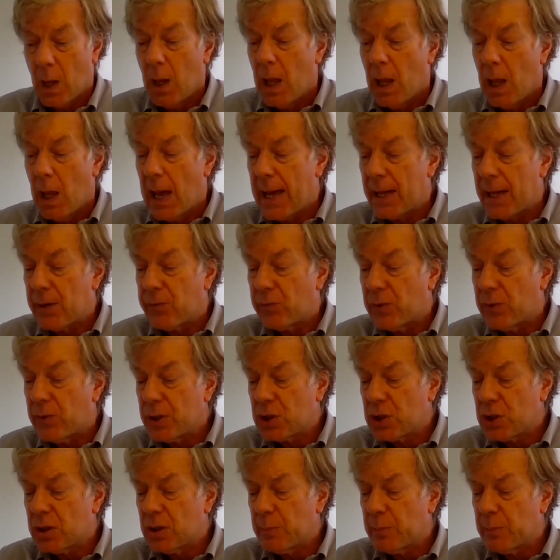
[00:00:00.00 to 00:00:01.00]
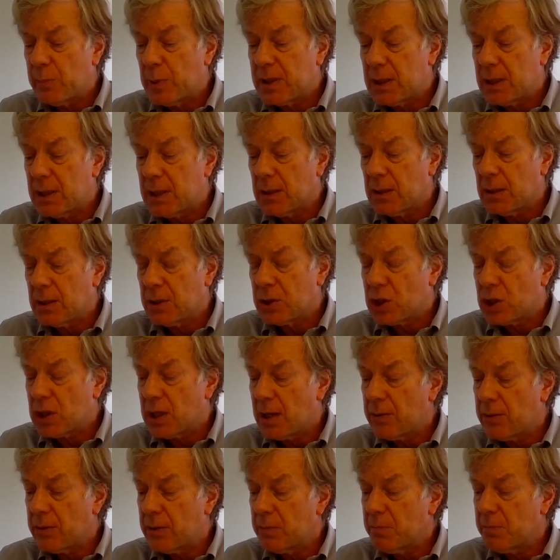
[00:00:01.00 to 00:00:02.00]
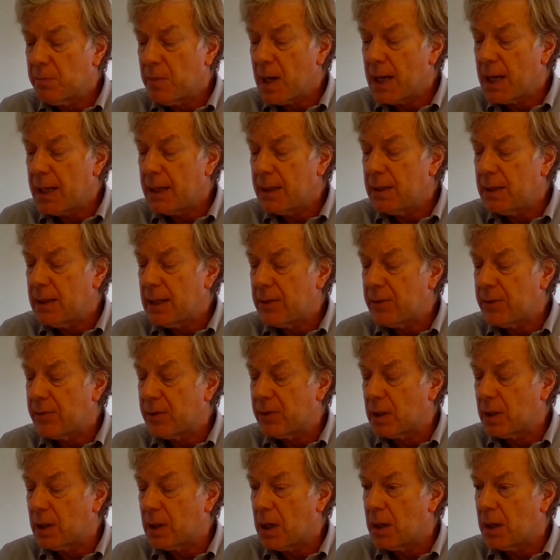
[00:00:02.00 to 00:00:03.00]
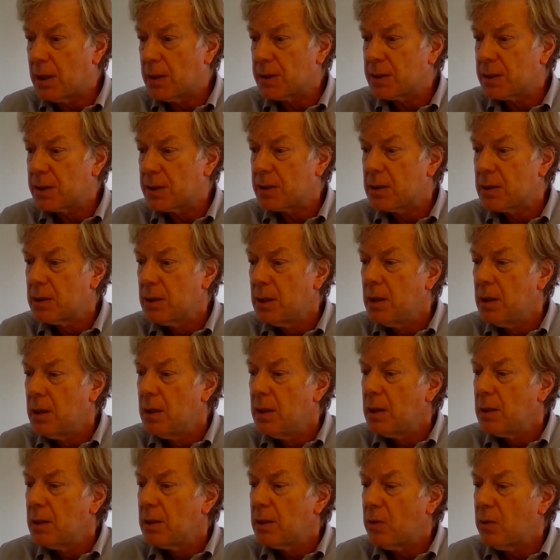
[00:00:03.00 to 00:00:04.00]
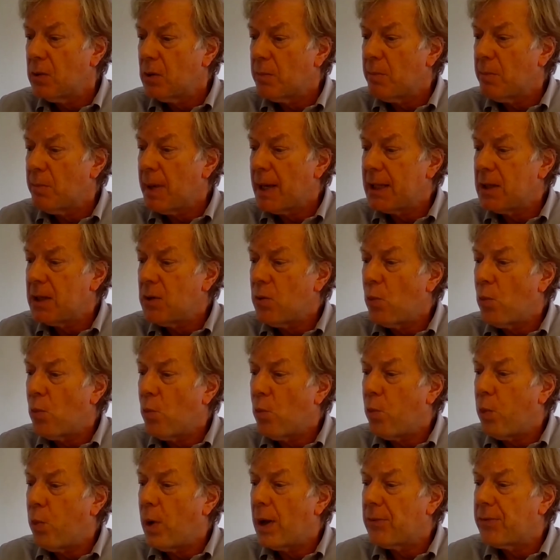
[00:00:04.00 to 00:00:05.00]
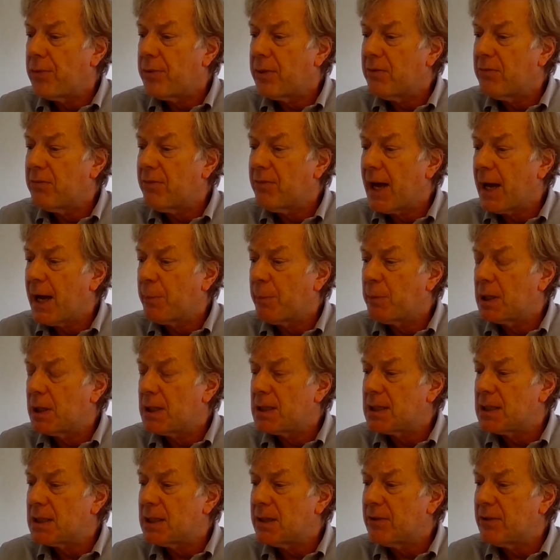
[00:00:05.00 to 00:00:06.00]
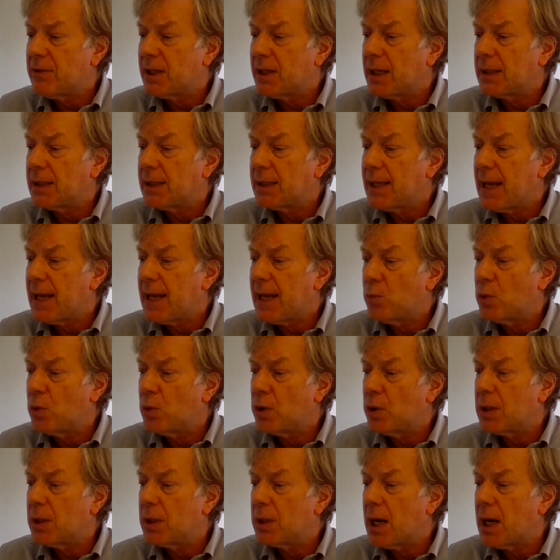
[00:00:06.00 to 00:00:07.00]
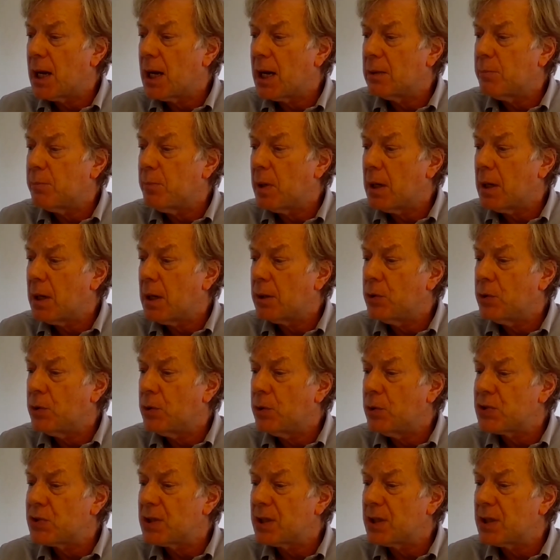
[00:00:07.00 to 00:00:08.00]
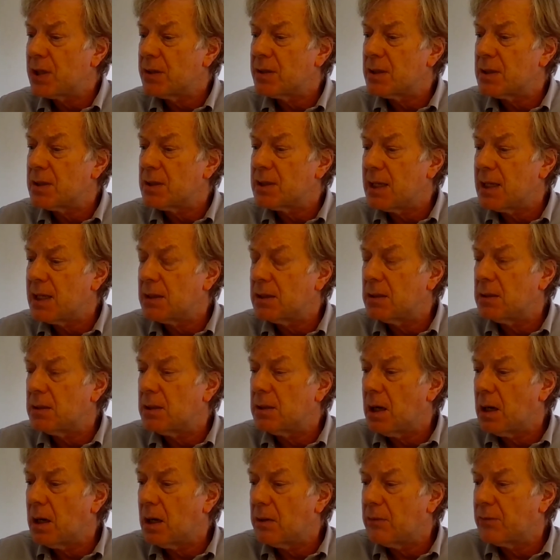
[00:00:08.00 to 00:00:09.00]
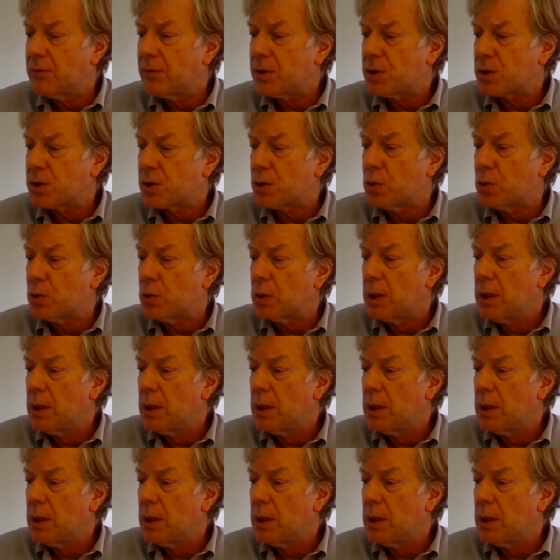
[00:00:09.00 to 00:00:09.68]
Had Richard a particular child in mind, Nathan asked. There were many wealthy families living in Kenwood and Hyde Park whose sons attended the Harvard School,